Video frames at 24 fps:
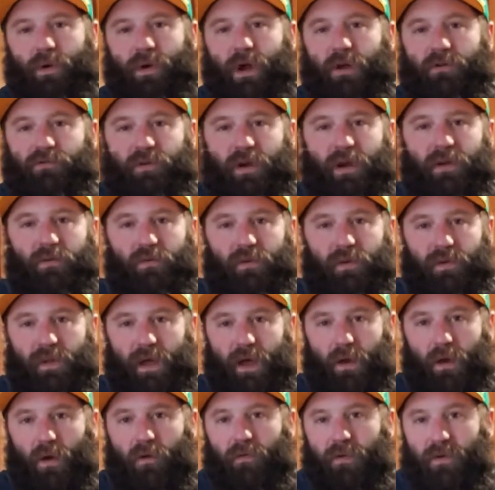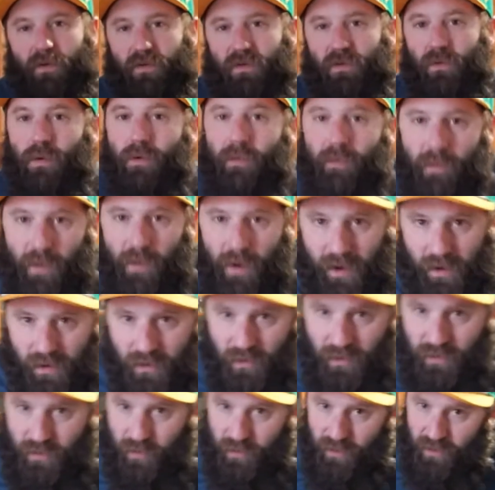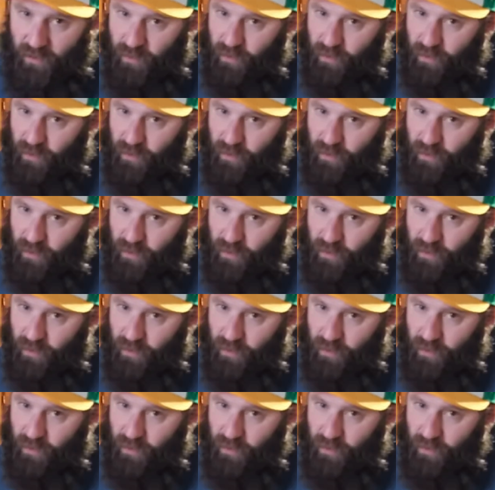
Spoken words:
not transferring that over. So what we want to do is we just